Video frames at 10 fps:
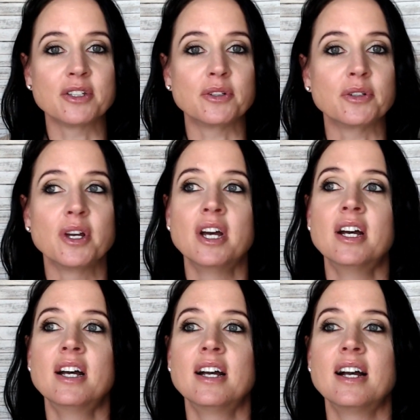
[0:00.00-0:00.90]

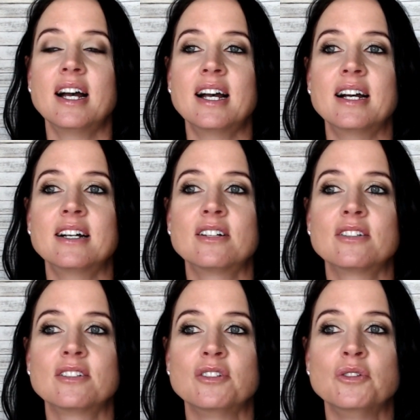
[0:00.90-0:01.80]

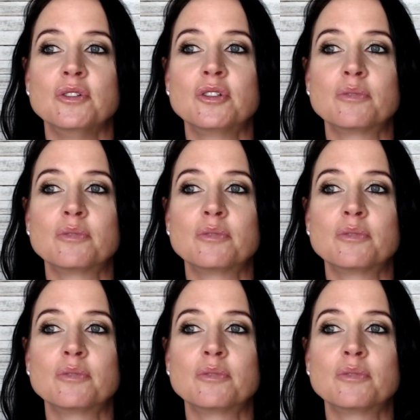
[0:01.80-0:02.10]
you